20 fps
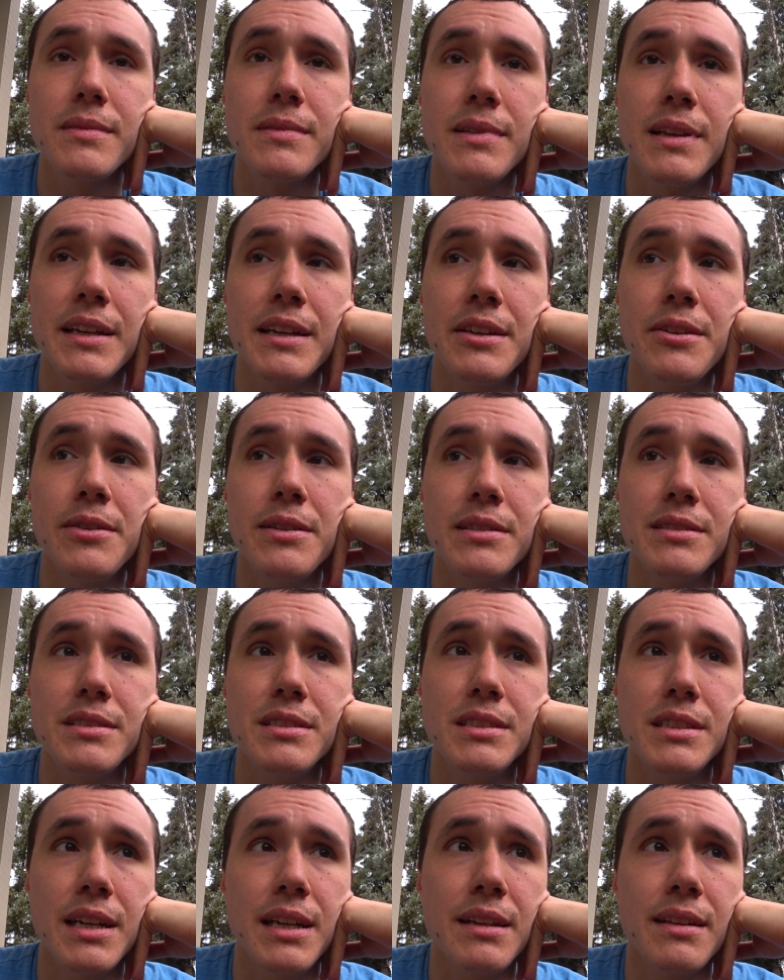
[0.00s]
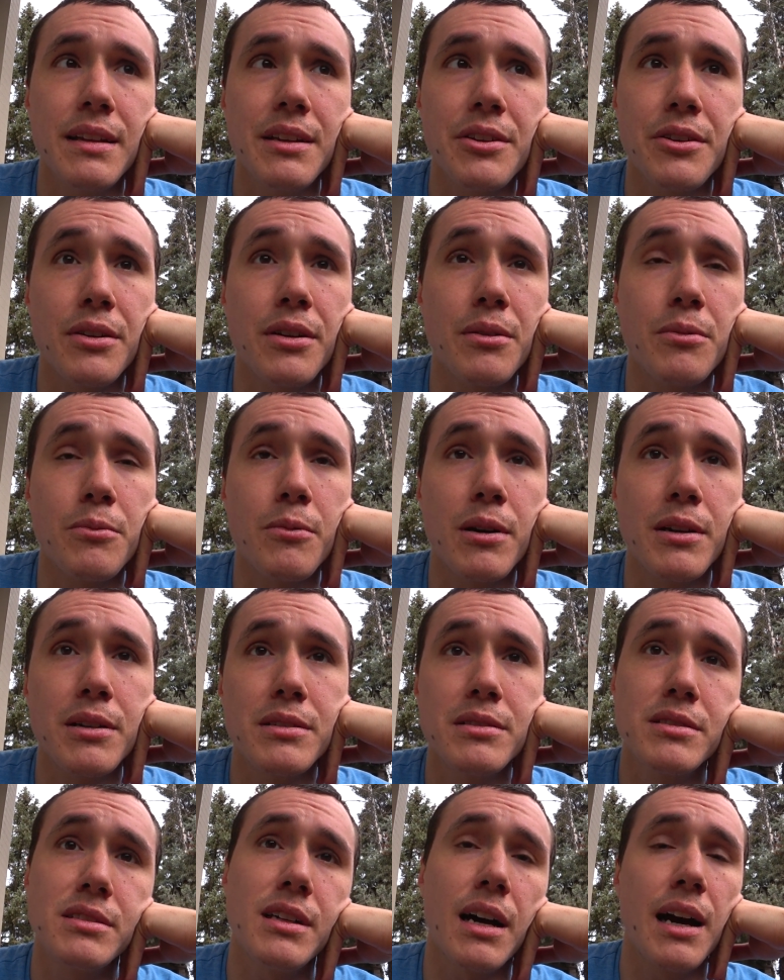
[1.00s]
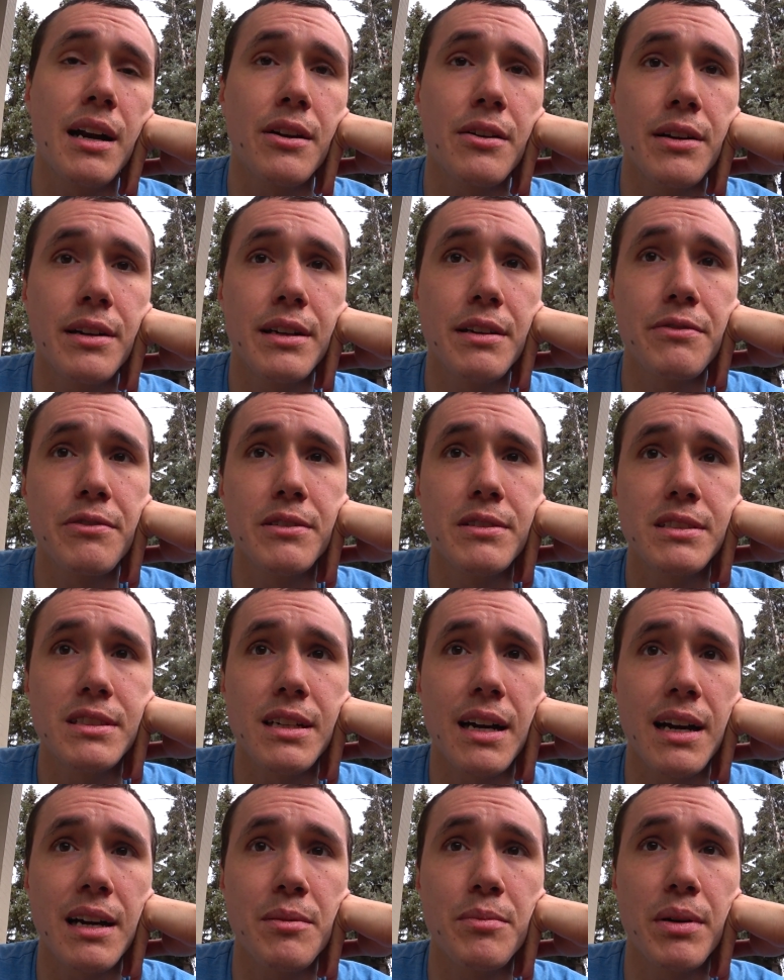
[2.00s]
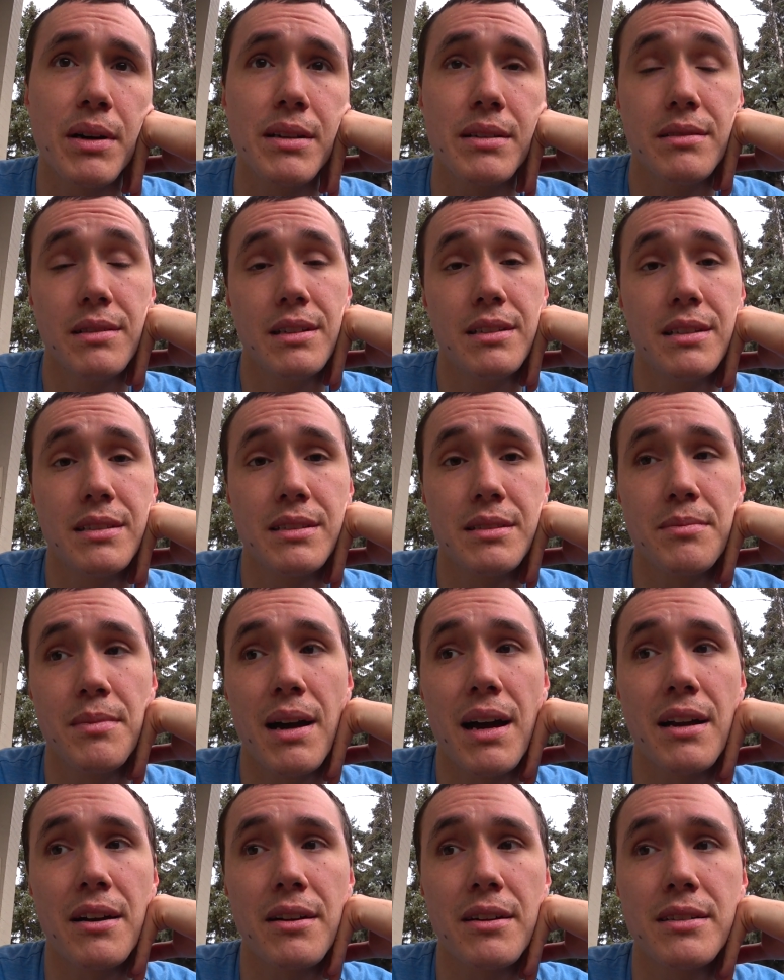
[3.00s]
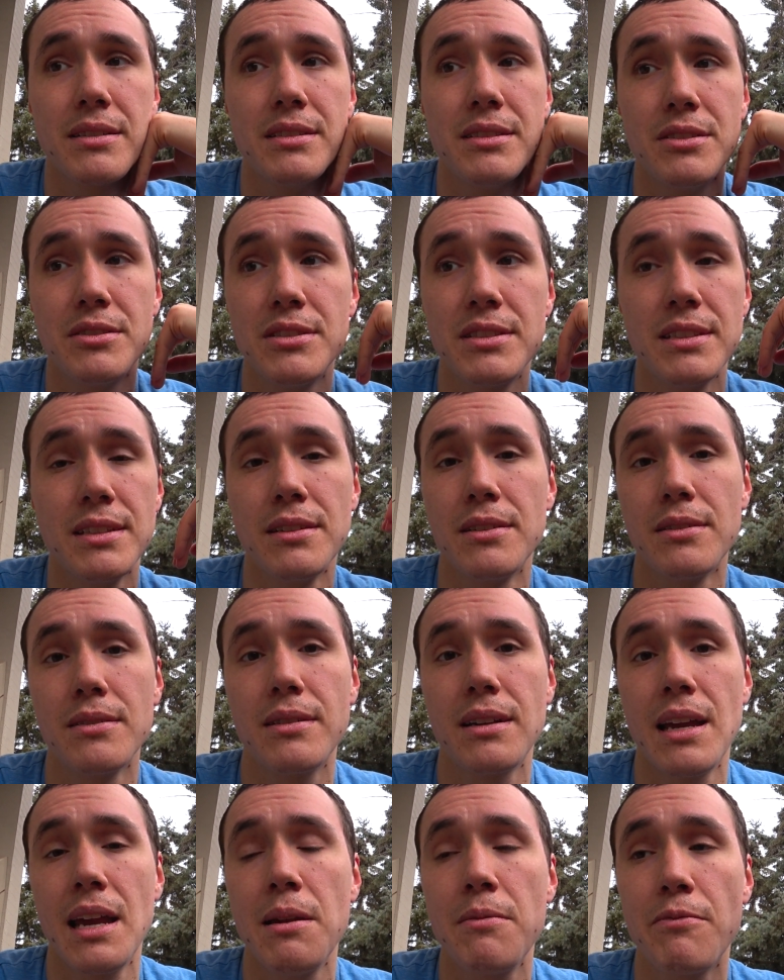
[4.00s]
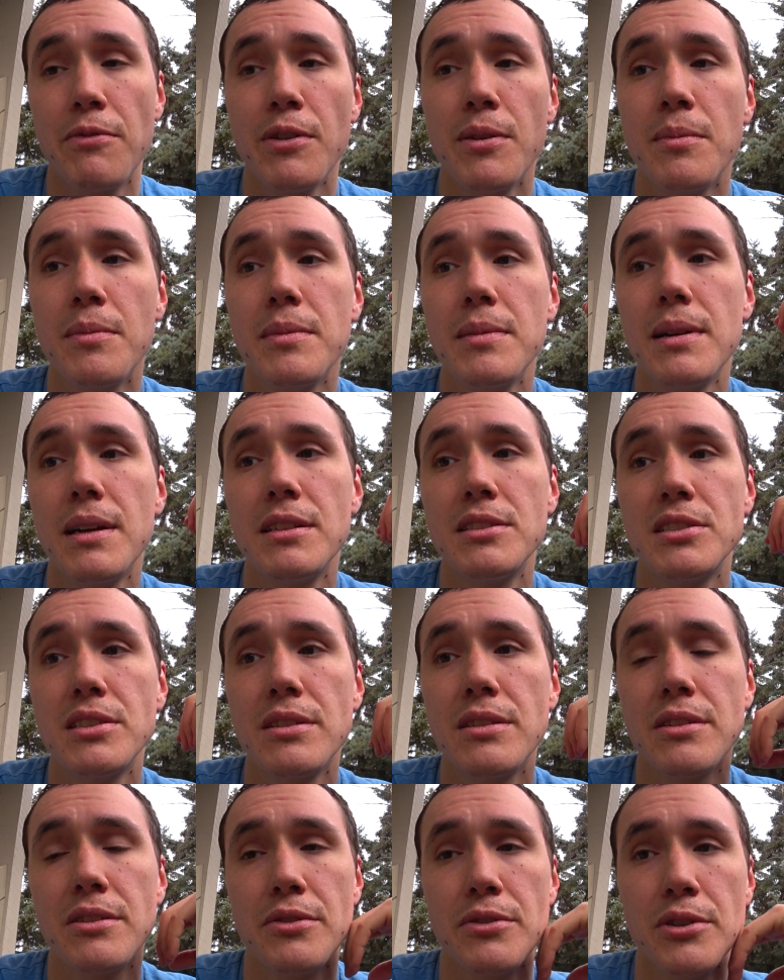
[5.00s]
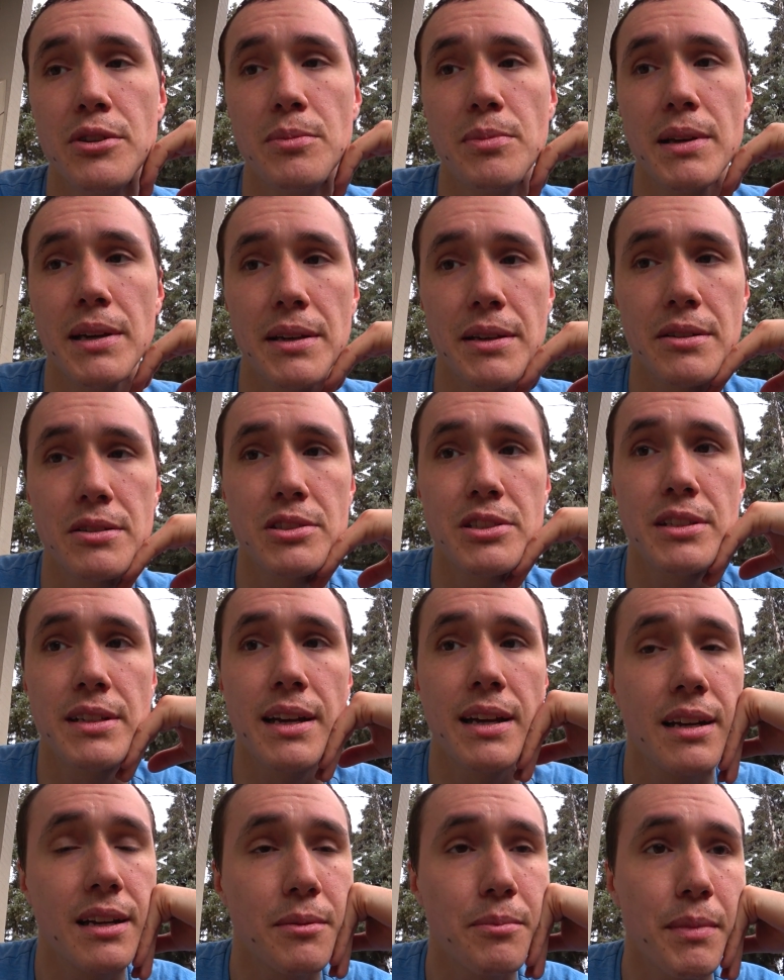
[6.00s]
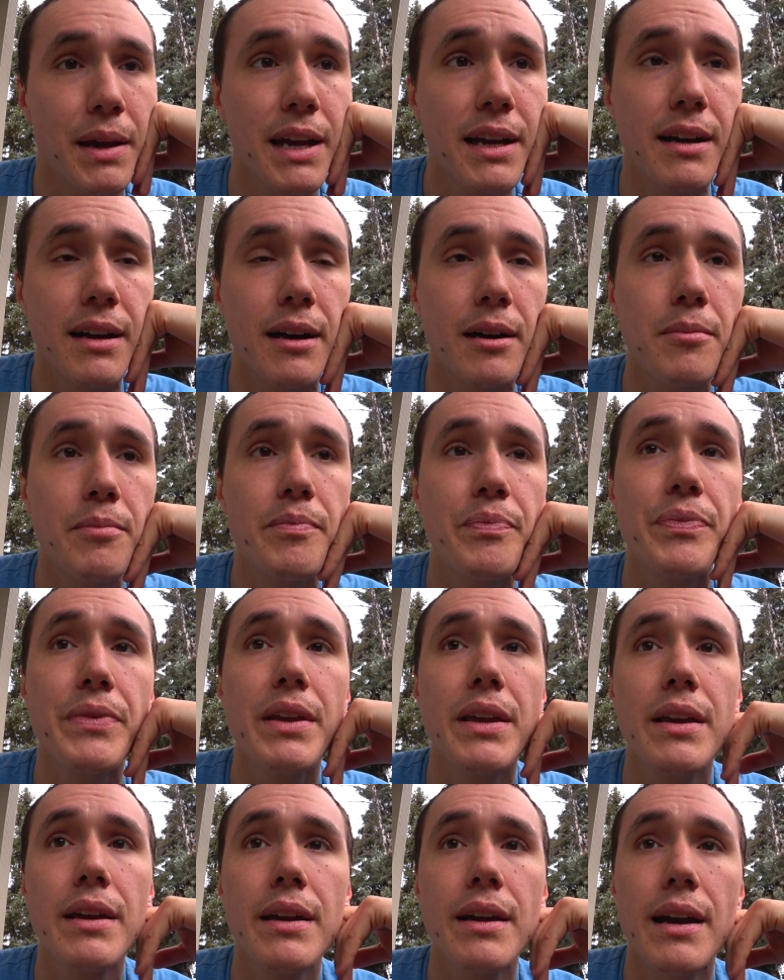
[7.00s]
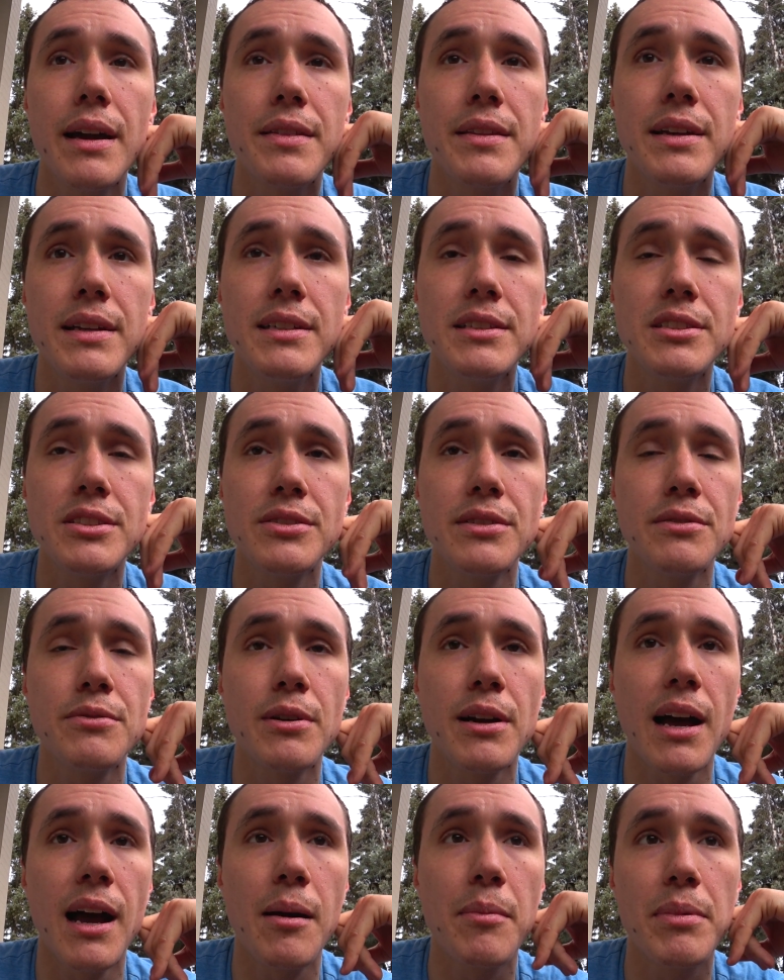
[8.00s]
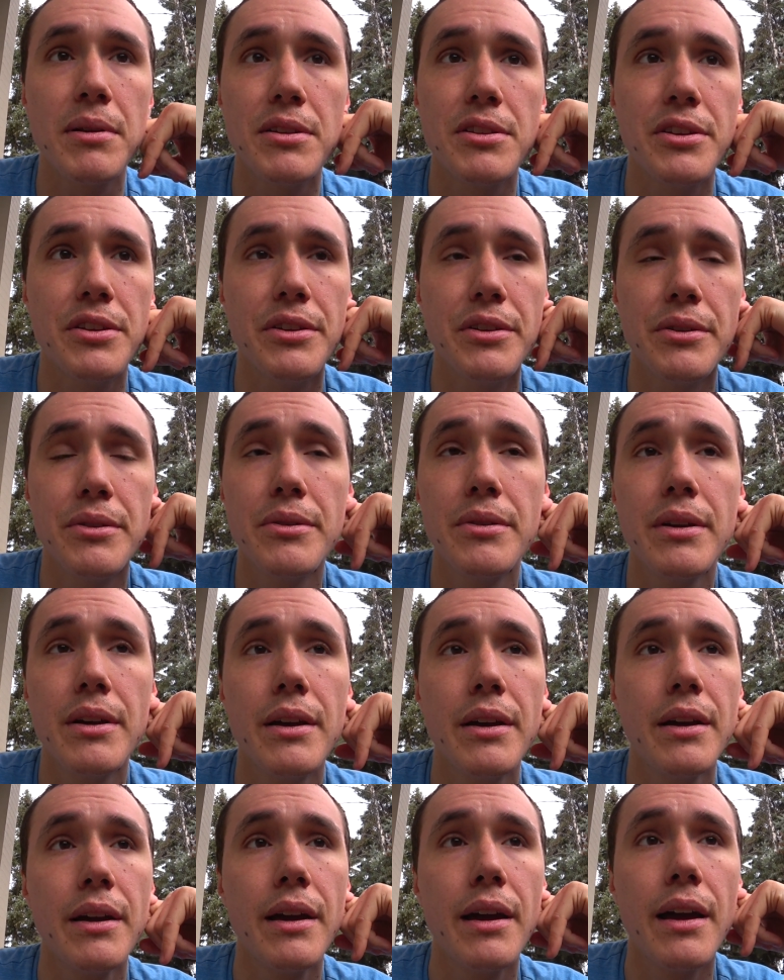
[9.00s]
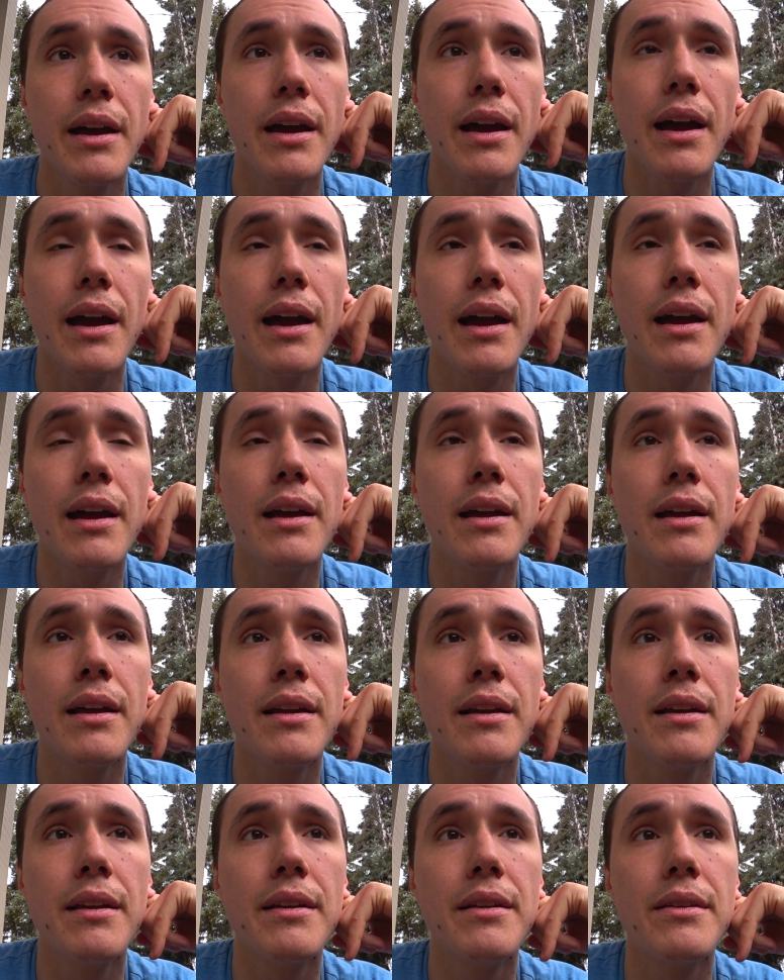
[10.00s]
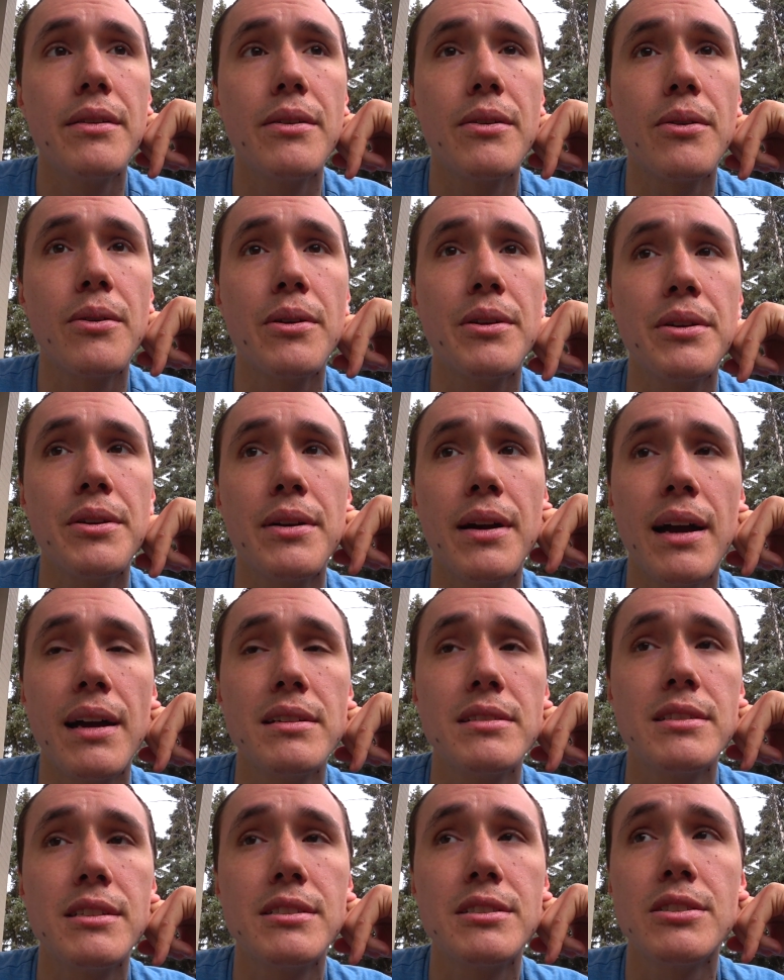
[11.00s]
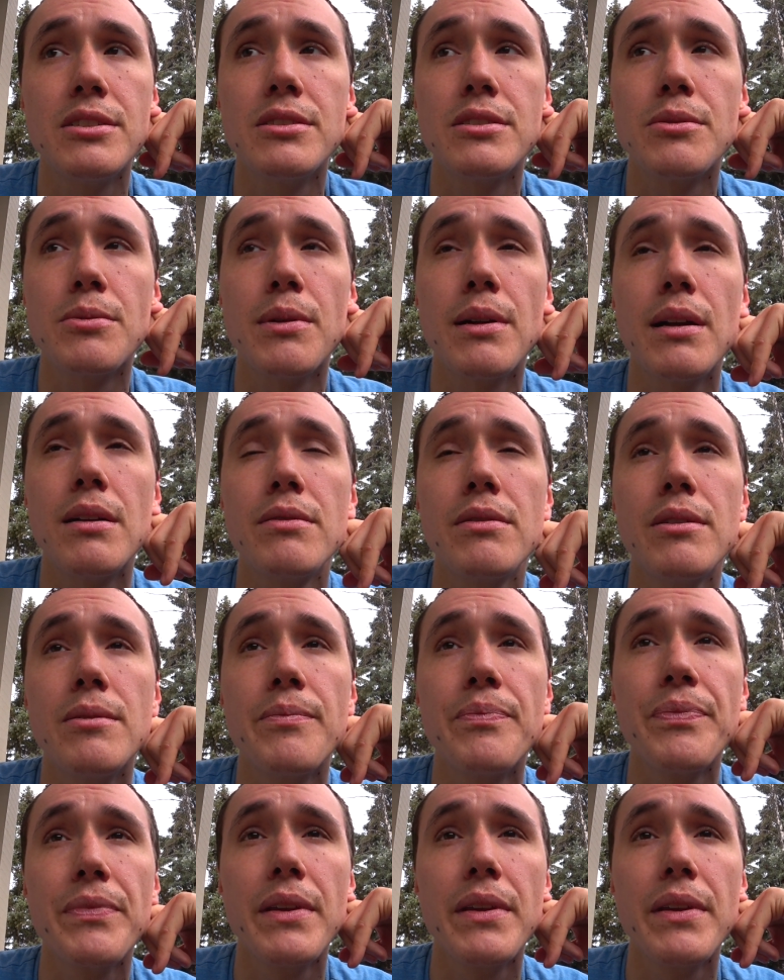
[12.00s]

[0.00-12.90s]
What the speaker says: like, you can say that you're on one side or a different side, but it doesn't matter because you still came from a certain group, like your genetic makeup and the history of what happened to you, and or your ancestors or whatever.